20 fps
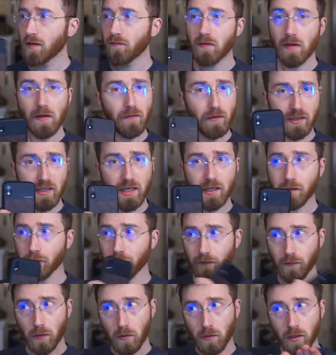if you ever take
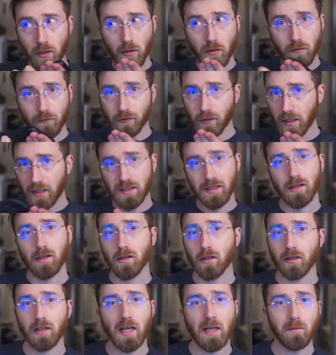your phone and go over
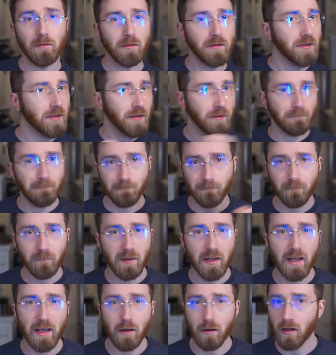XLR cables,
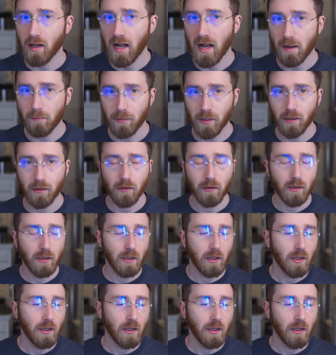it'll happen.